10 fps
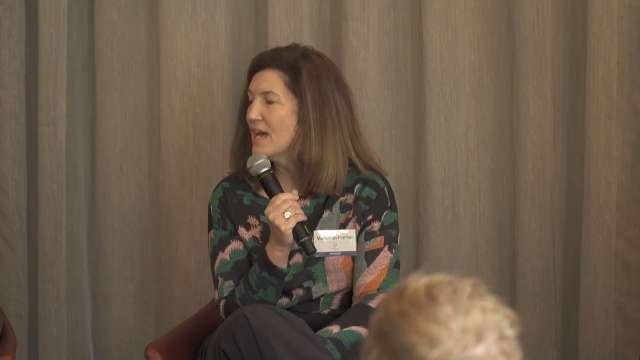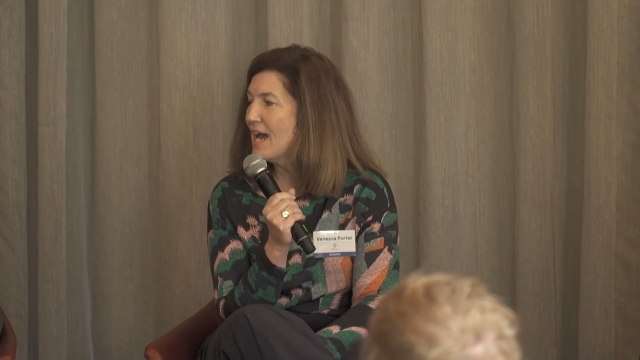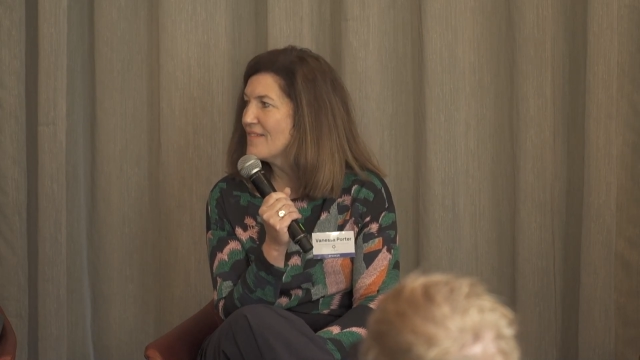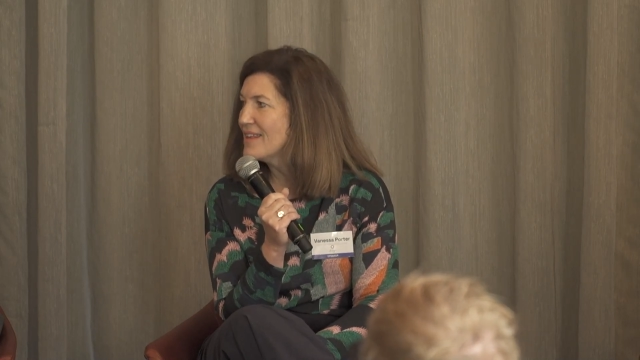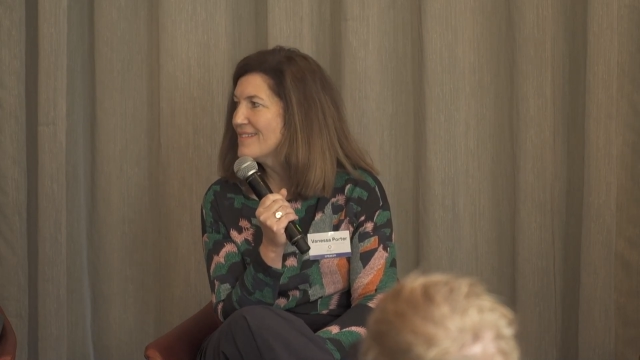
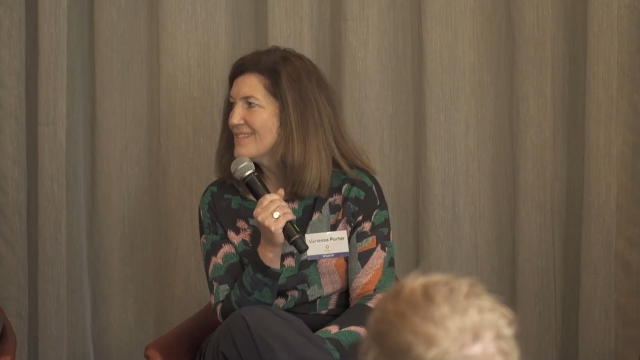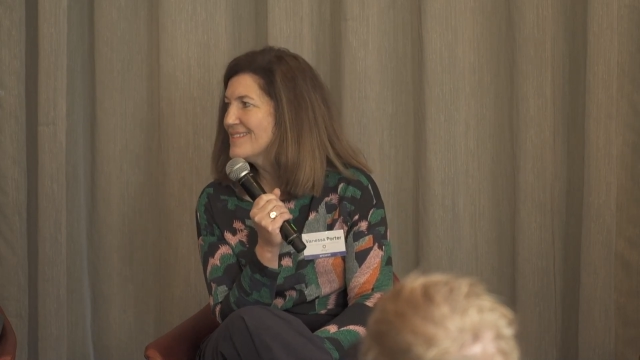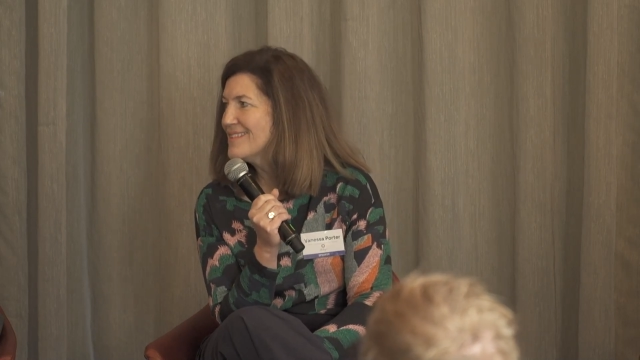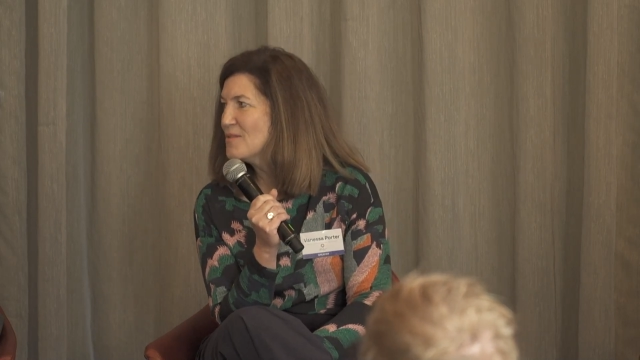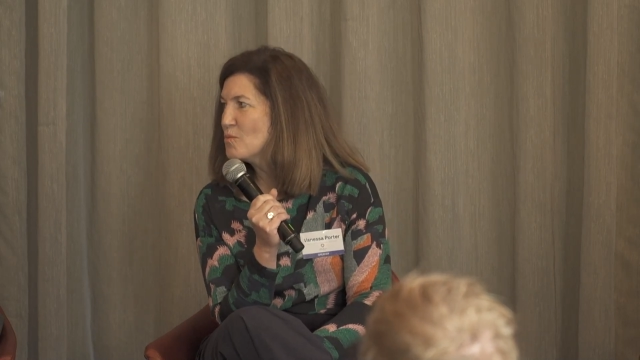And
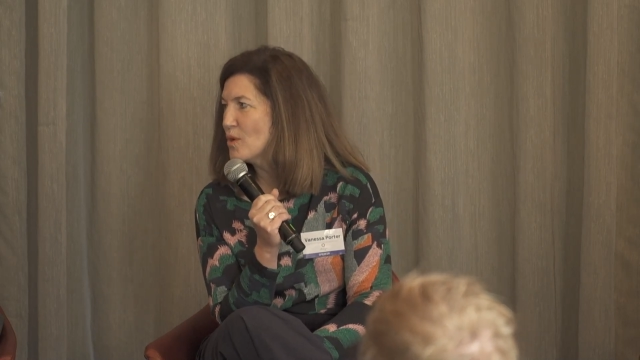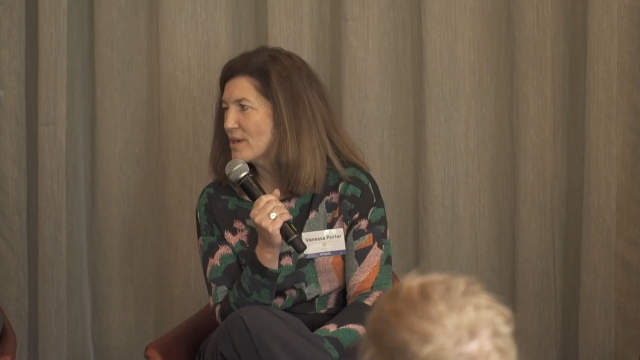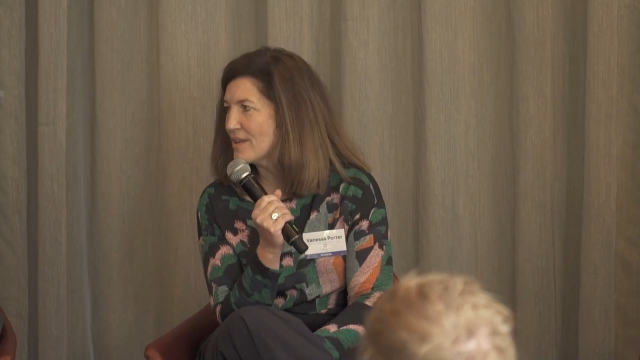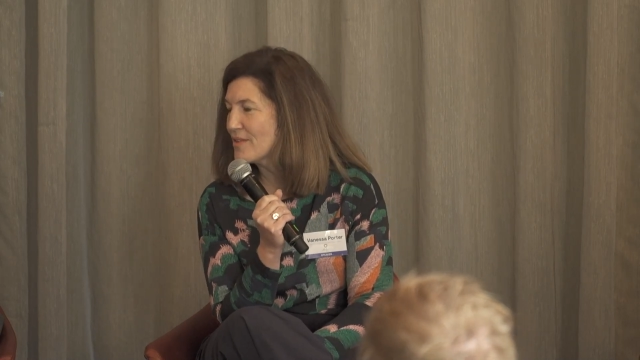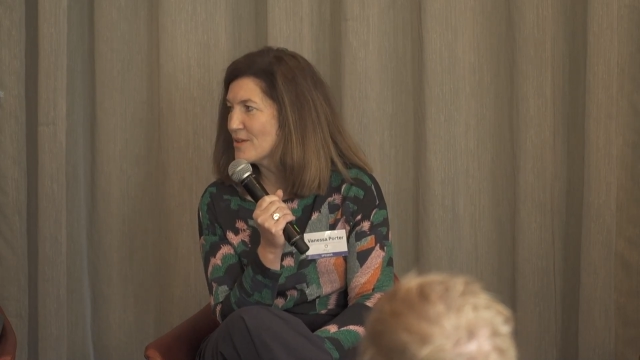then
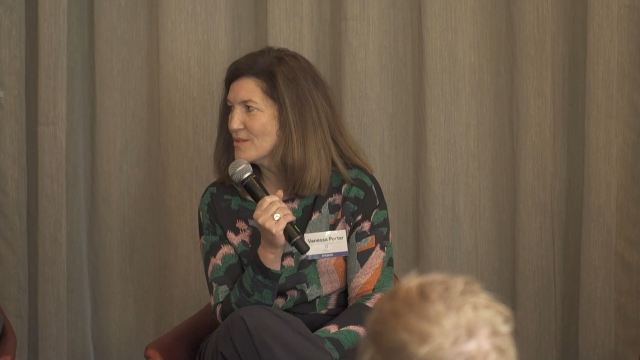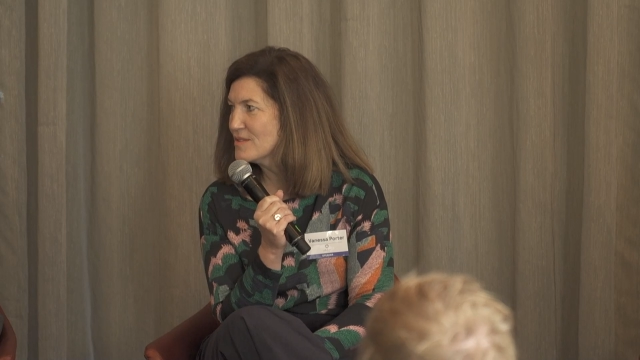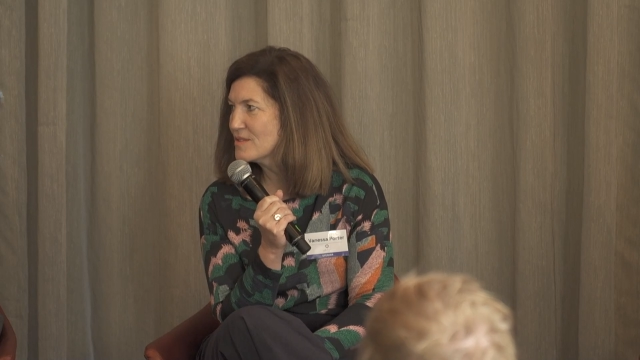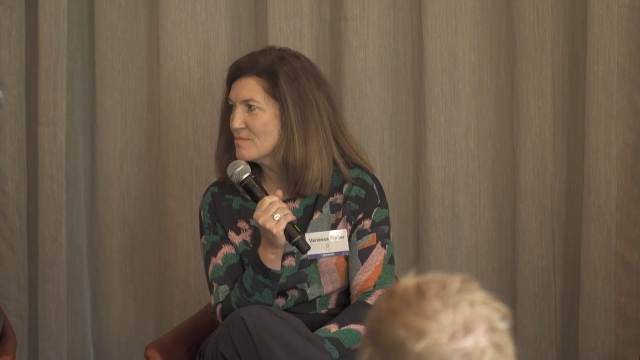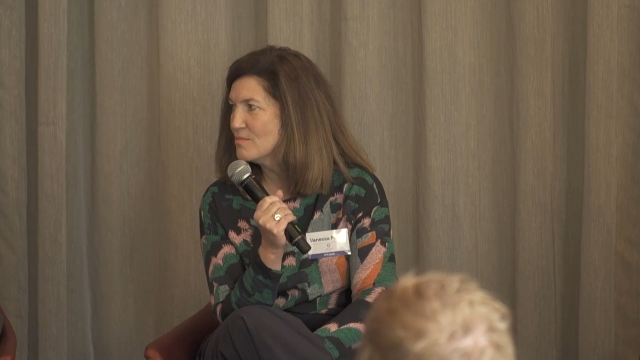what are
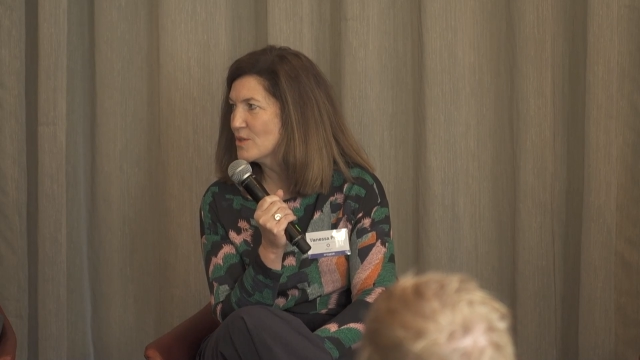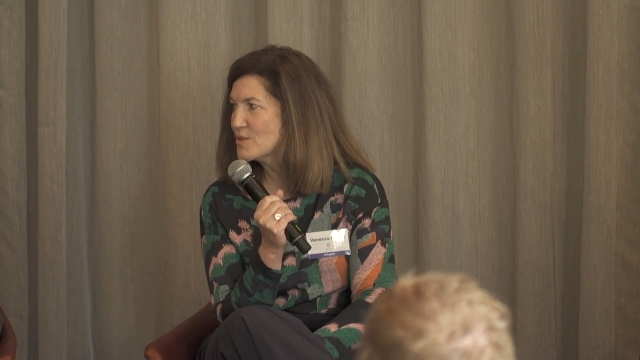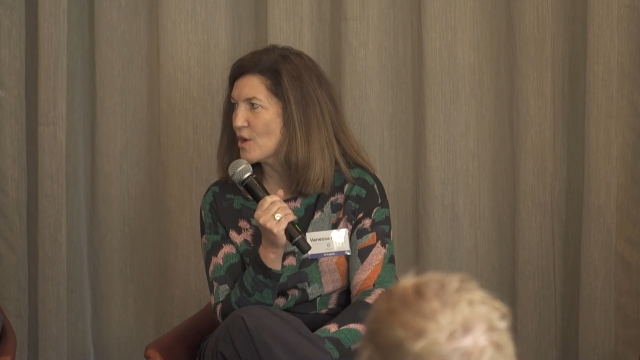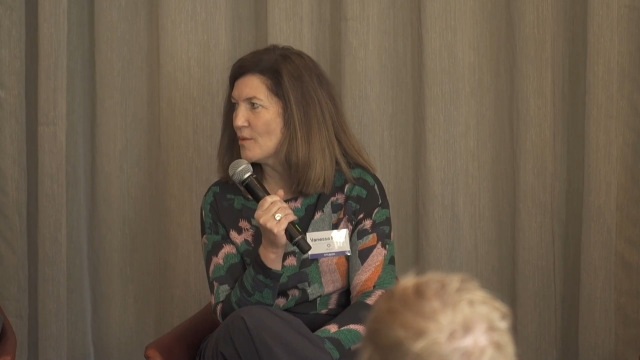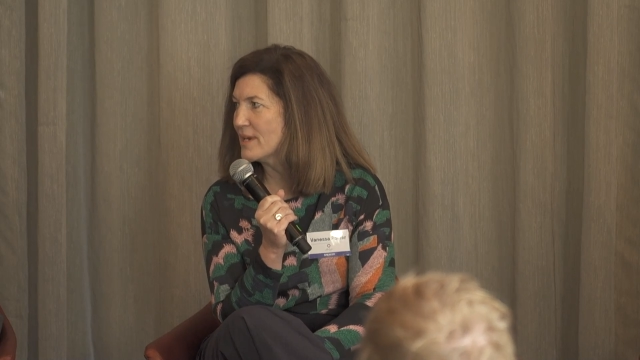those
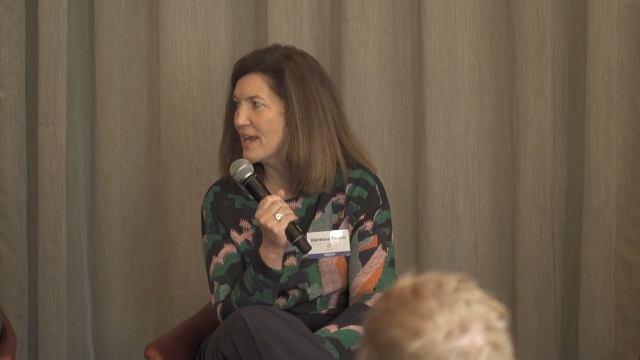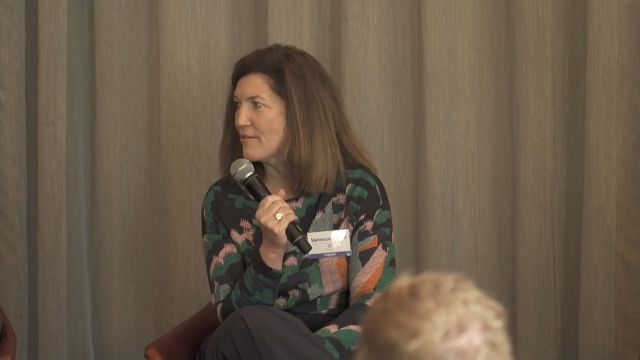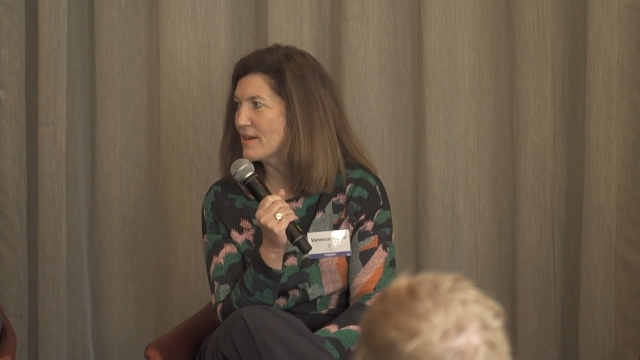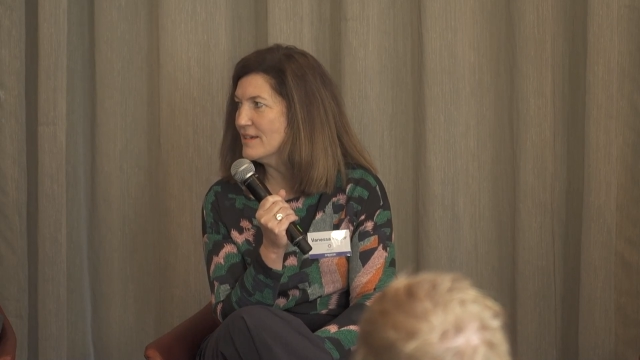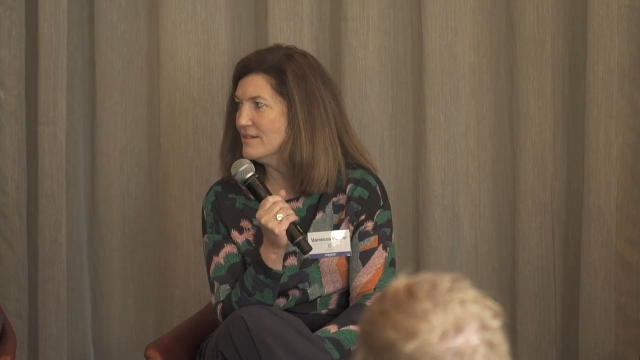most common
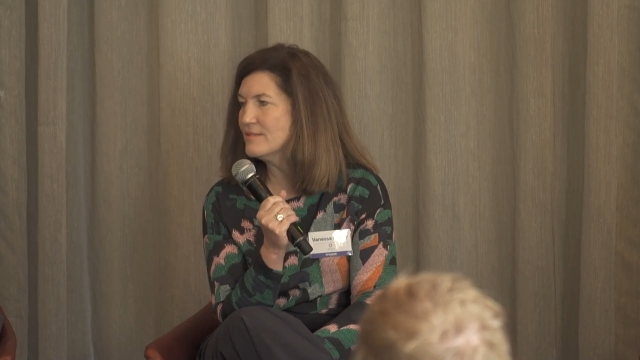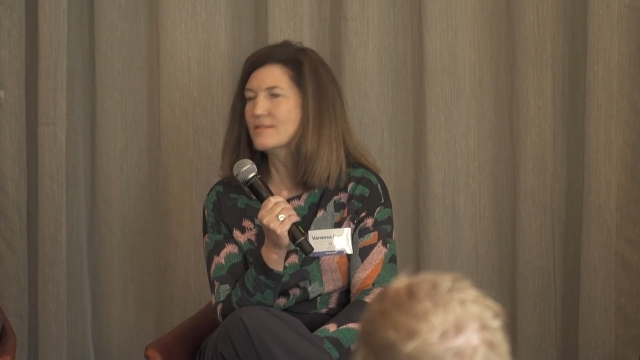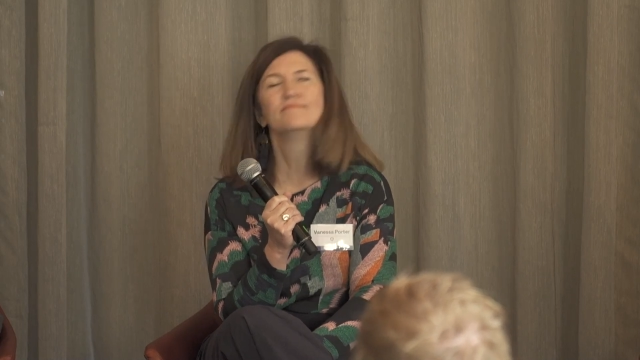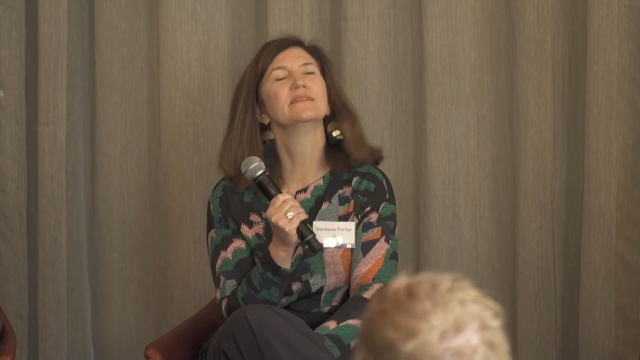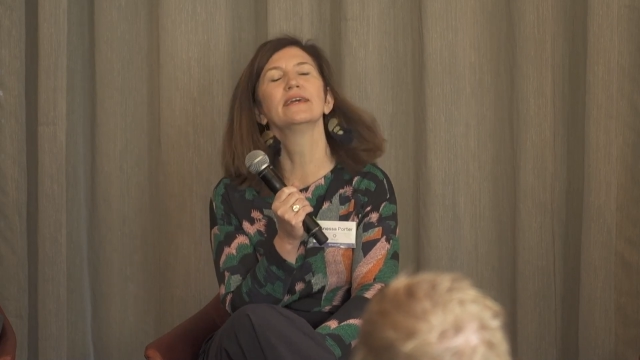
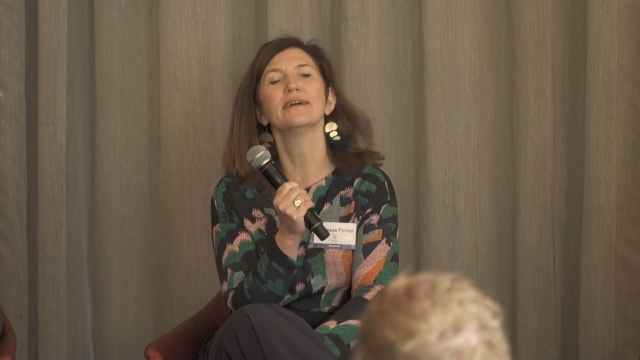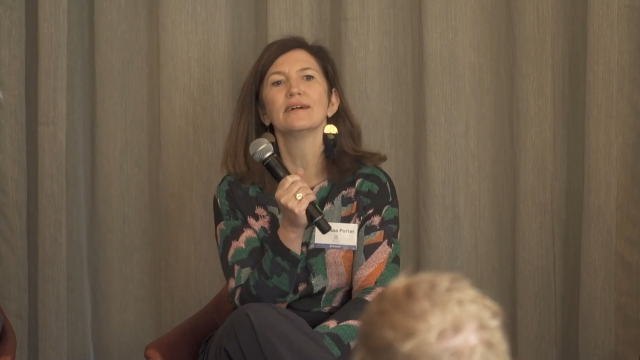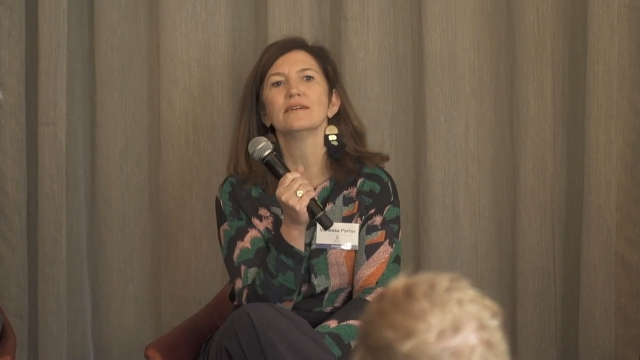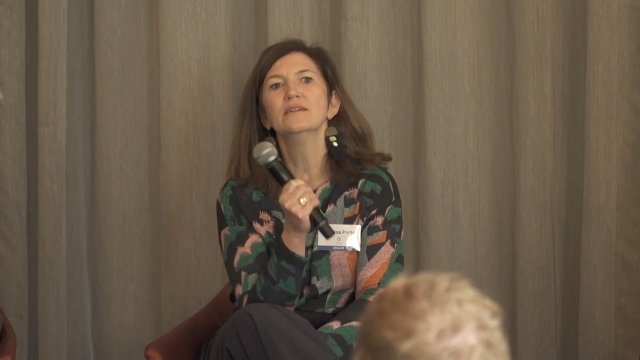areas? Yeah,